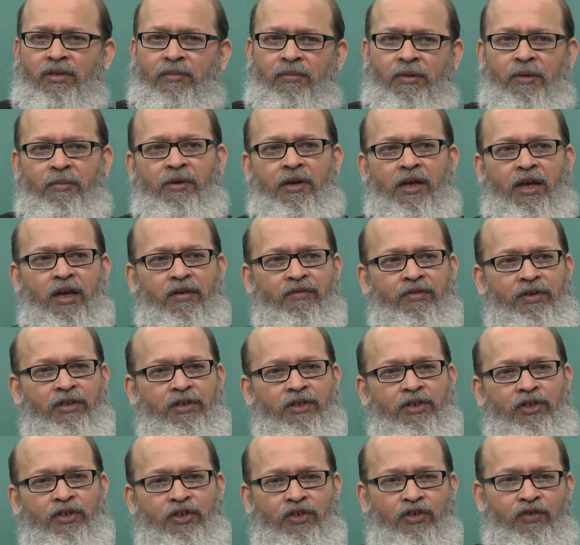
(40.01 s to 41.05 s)
People are having
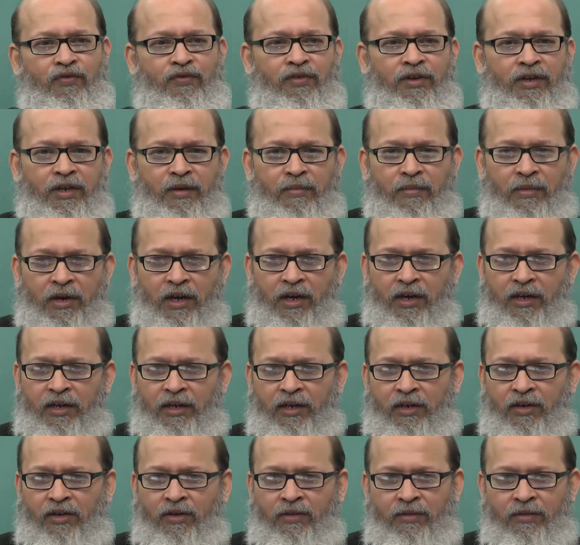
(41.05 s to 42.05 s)
schizophrenic mind,